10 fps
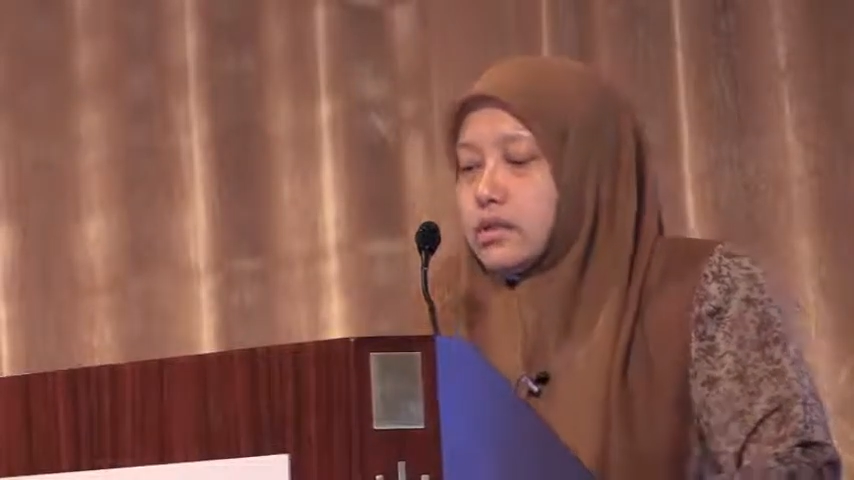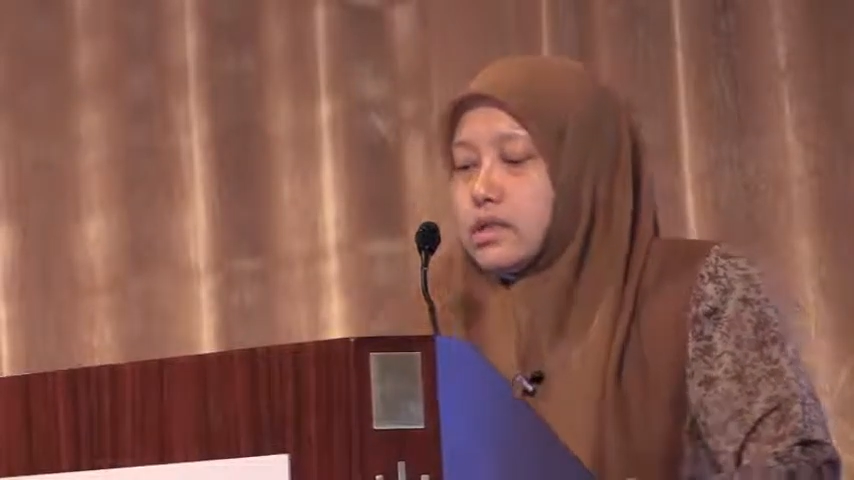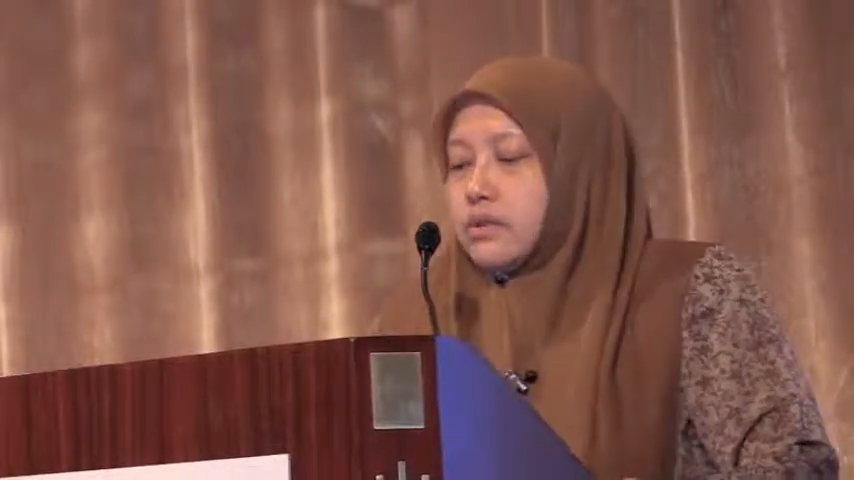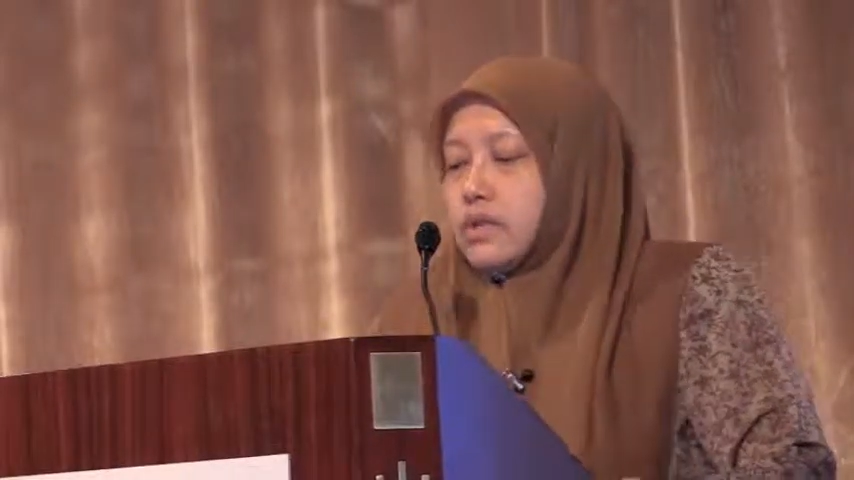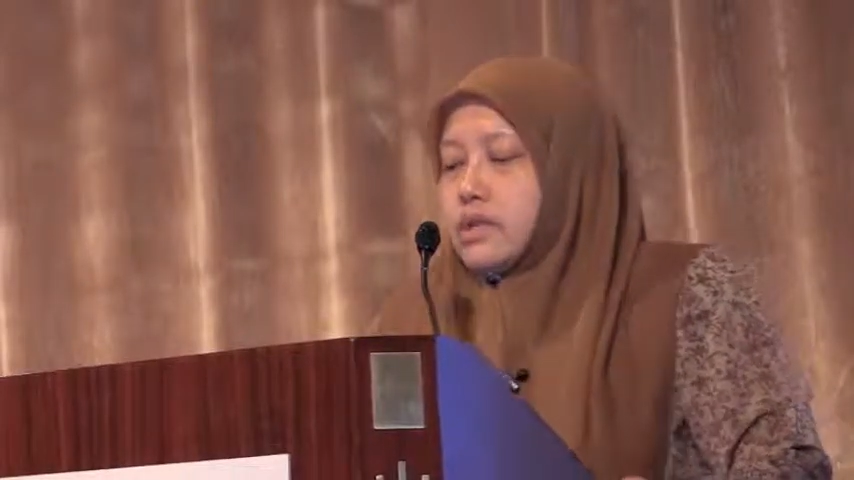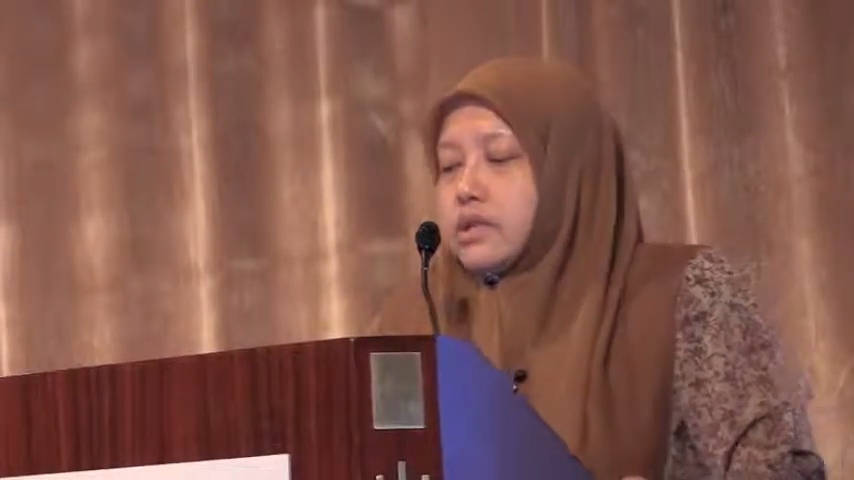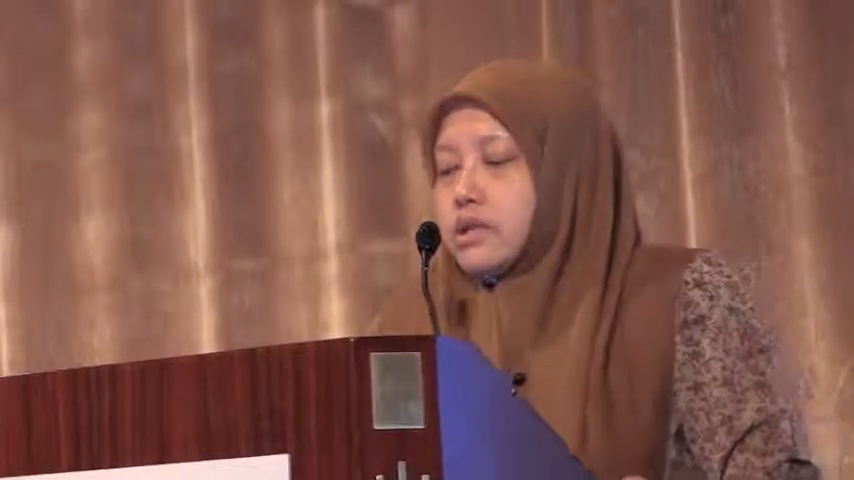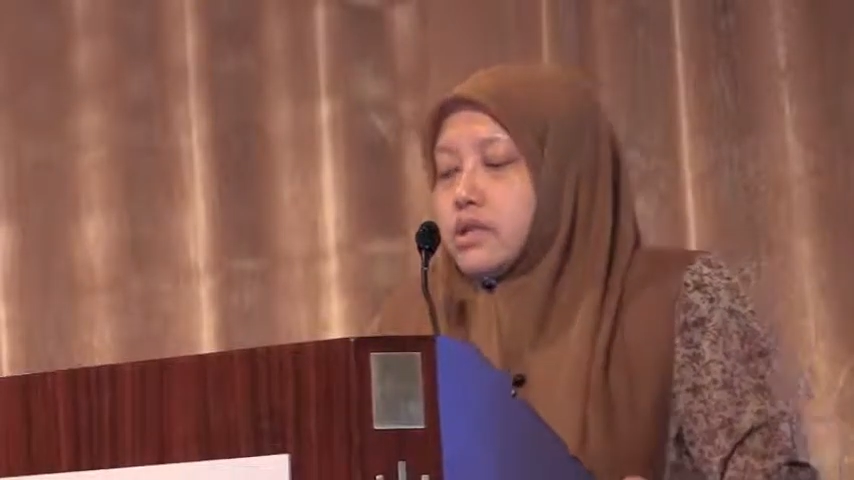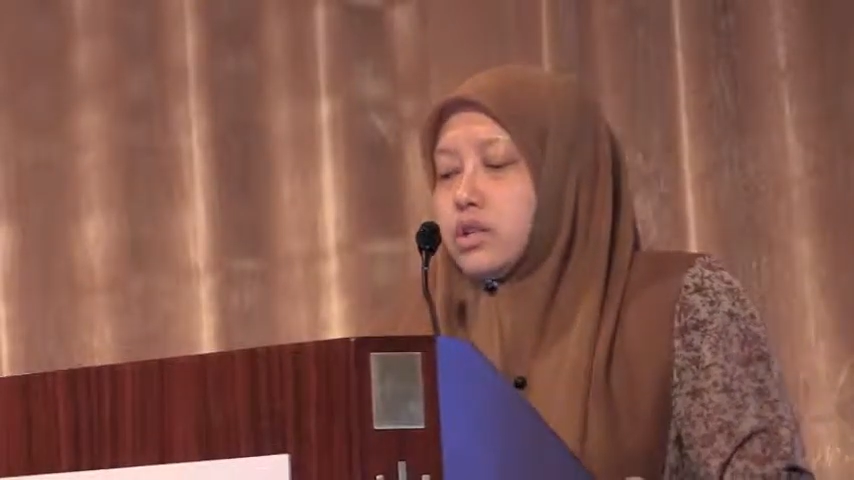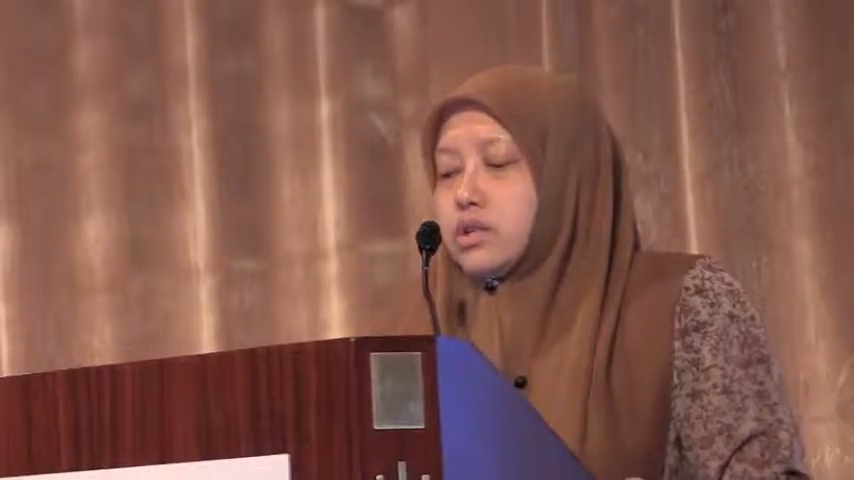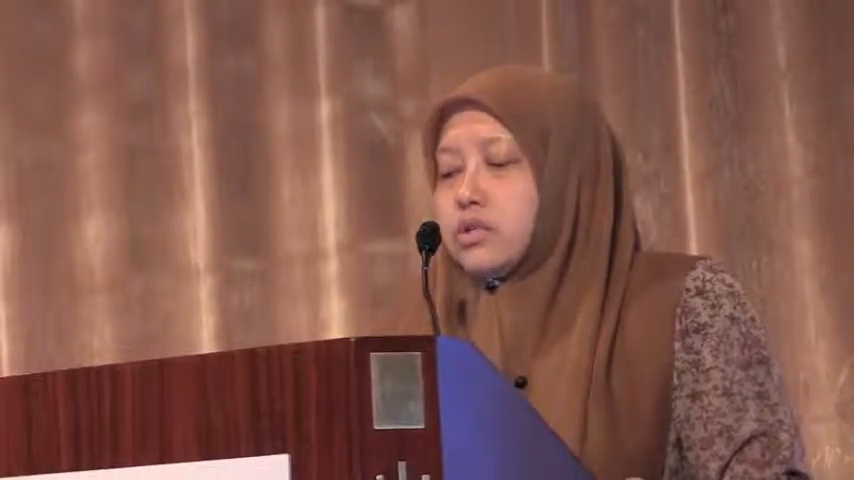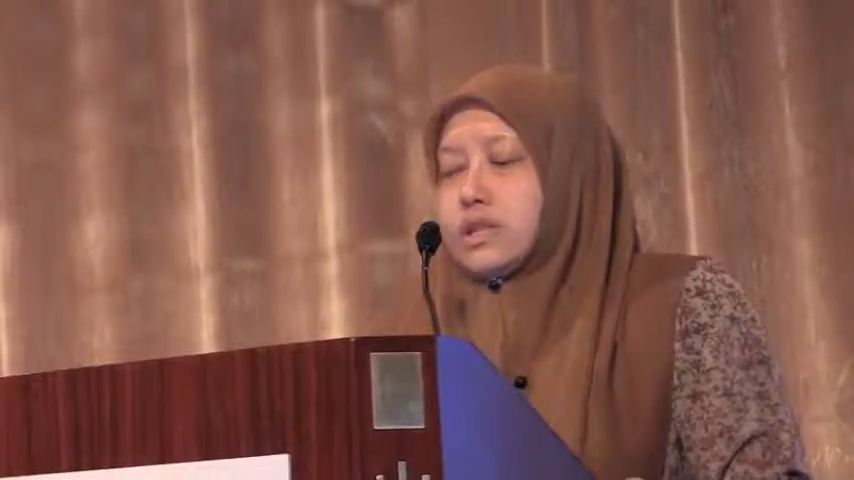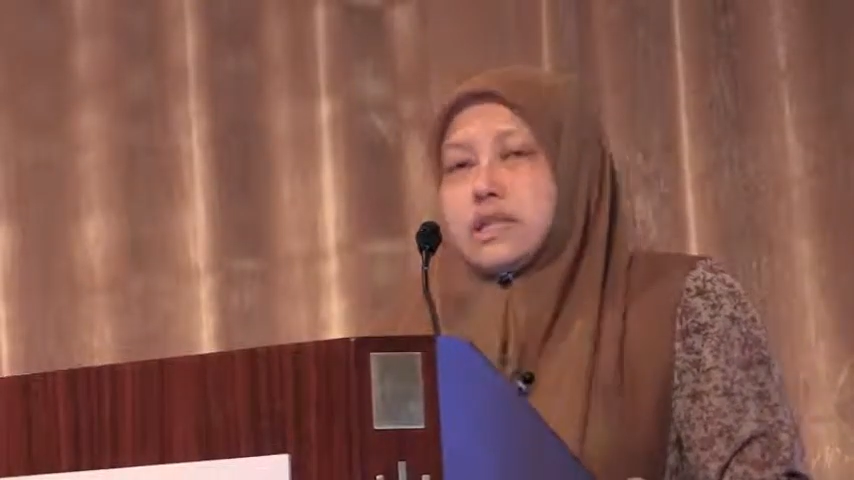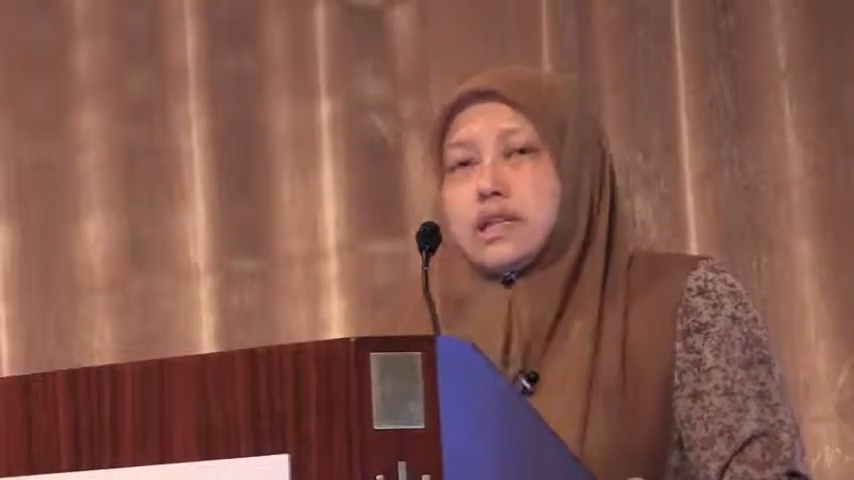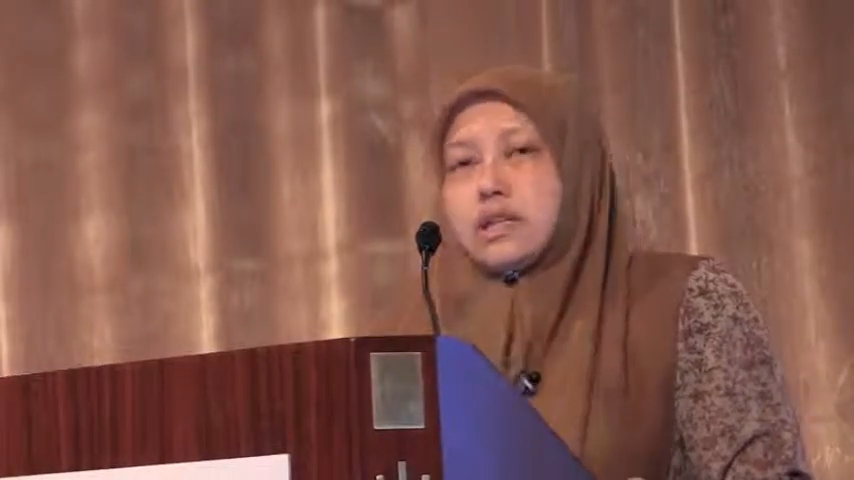Services and
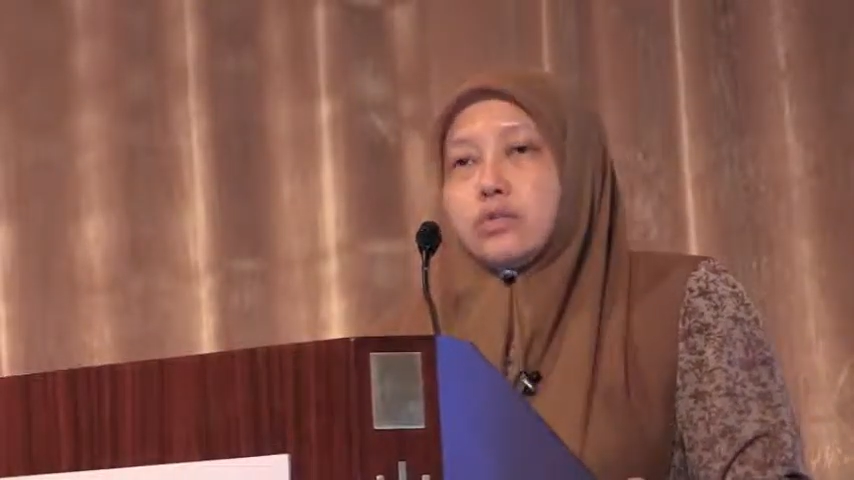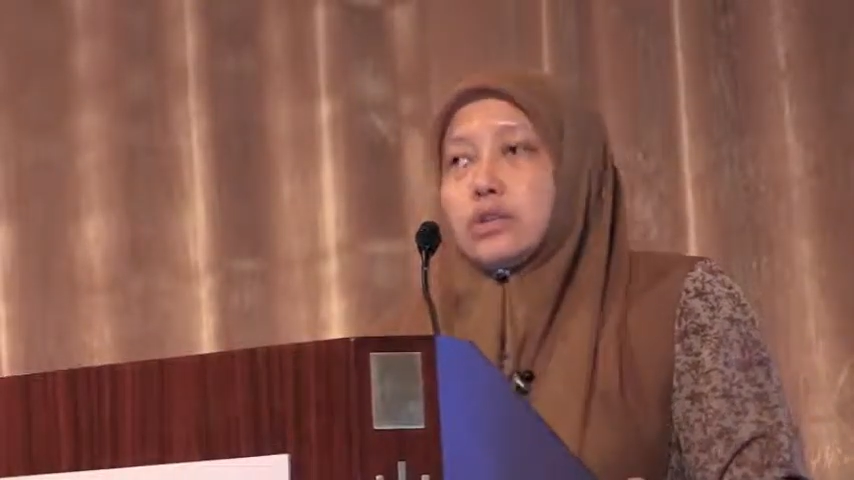Securities Act,